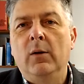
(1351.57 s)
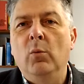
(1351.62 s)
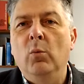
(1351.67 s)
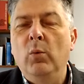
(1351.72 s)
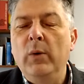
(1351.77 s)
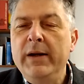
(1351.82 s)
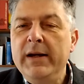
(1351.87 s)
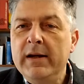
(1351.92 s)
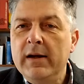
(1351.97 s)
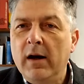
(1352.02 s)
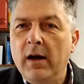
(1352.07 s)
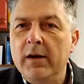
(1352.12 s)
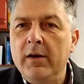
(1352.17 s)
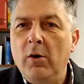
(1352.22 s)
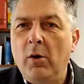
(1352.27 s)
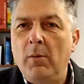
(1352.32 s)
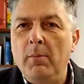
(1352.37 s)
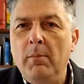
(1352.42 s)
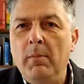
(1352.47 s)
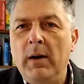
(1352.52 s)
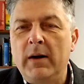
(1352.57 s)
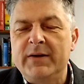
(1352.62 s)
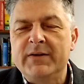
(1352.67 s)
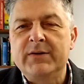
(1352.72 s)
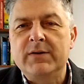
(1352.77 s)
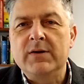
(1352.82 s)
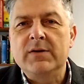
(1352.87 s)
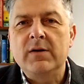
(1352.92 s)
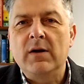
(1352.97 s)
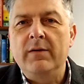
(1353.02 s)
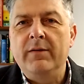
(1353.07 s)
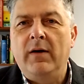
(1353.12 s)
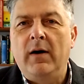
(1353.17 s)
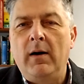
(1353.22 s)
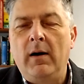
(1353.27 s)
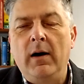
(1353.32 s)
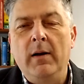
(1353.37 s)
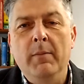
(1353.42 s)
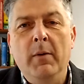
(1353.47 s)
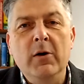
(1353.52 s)
We are not masters of
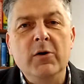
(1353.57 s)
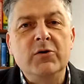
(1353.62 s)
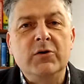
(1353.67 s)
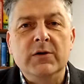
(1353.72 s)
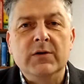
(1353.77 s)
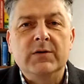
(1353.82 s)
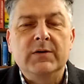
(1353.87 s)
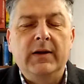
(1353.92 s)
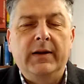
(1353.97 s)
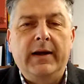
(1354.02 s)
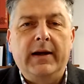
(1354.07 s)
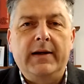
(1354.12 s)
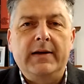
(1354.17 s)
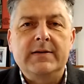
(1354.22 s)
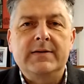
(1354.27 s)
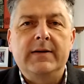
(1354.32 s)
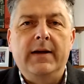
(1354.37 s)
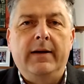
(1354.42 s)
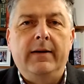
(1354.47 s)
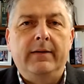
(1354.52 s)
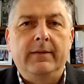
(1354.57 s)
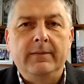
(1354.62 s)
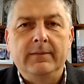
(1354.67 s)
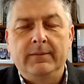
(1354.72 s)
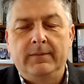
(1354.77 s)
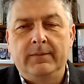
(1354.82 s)
our emotions to that extent.